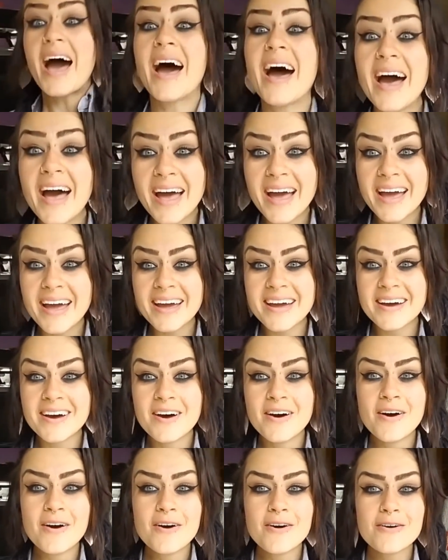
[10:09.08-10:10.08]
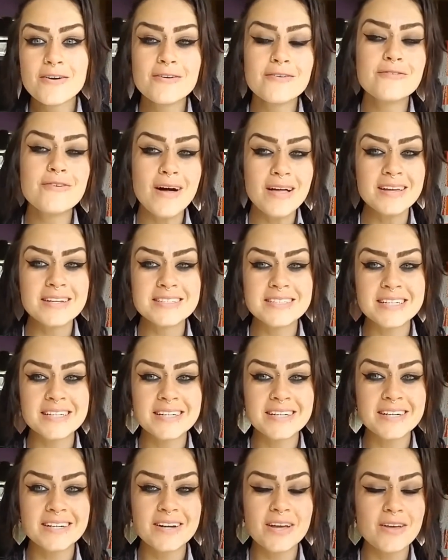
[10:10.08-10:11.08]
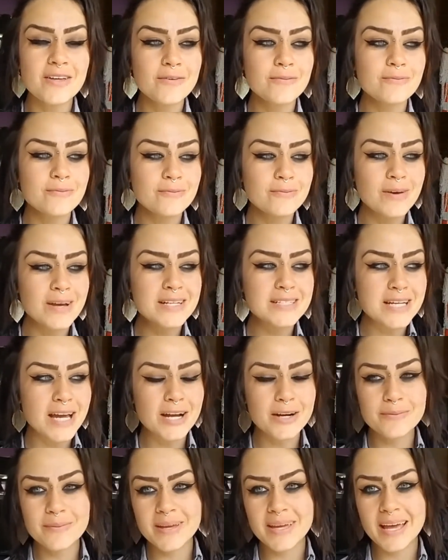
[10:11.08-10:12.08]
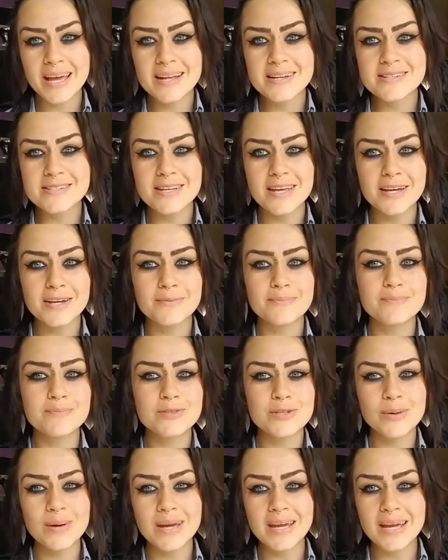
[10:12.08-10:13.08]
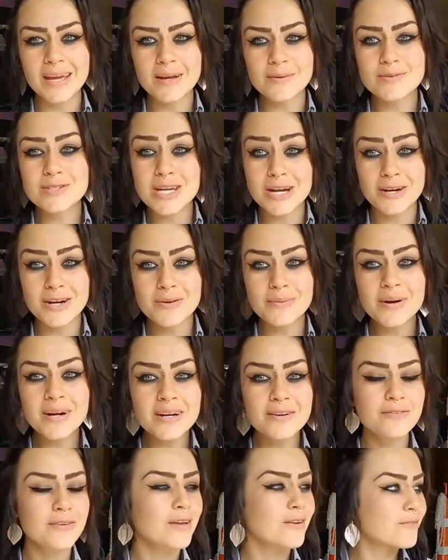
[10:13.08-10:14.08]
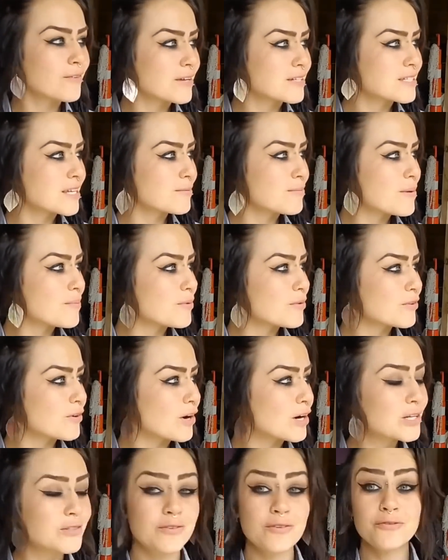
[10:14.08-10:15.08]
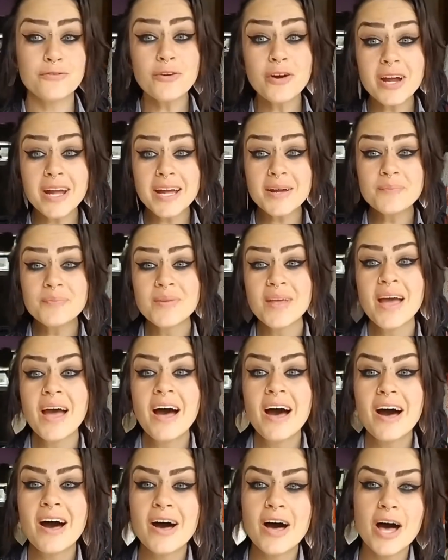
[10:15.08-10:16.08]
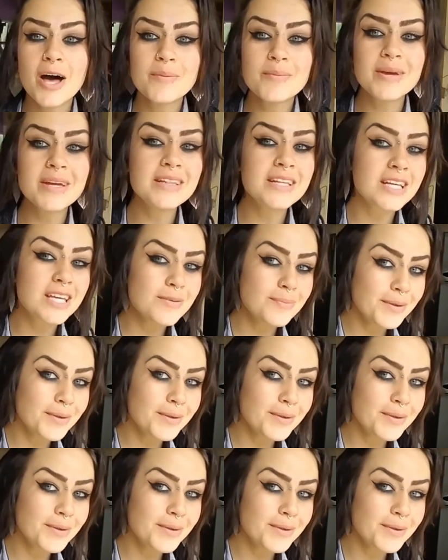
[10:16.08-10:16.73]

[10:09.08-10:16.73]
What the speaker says: I volunteered my entire weekend, like doing charity work, like fixing people's cars for free in the